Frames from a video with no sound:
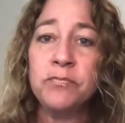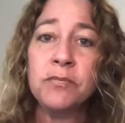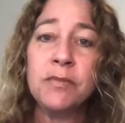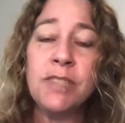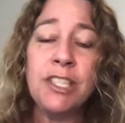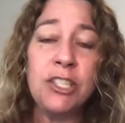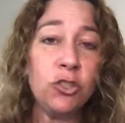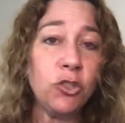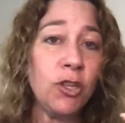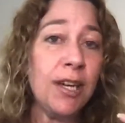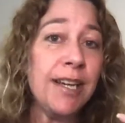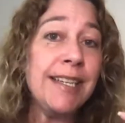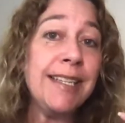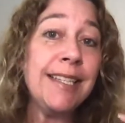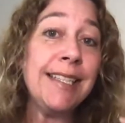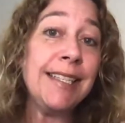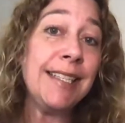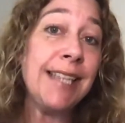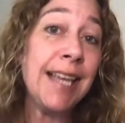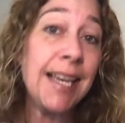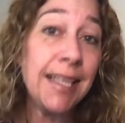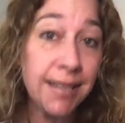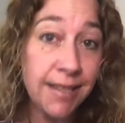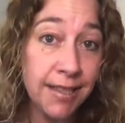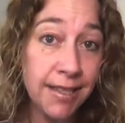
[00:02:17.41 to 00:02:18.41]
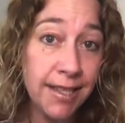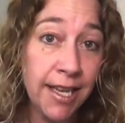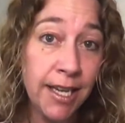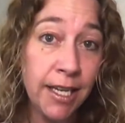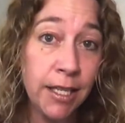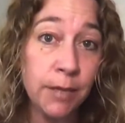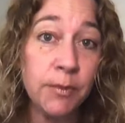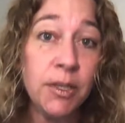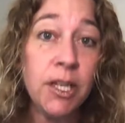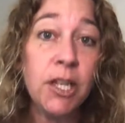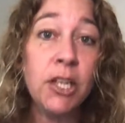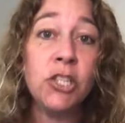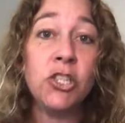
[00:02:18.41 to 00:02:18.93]
and trying to get
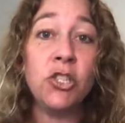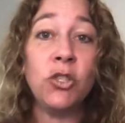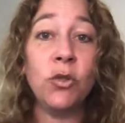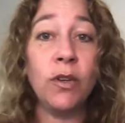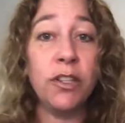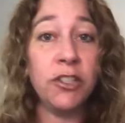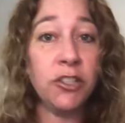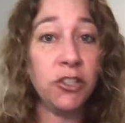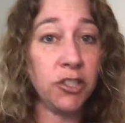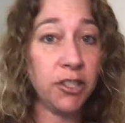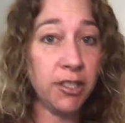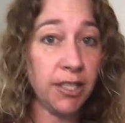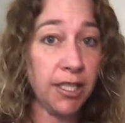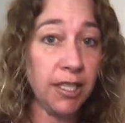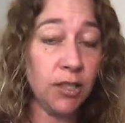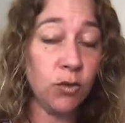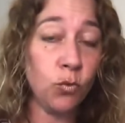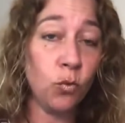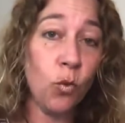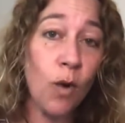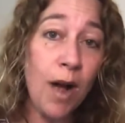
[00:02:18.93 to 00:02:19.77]
them to understand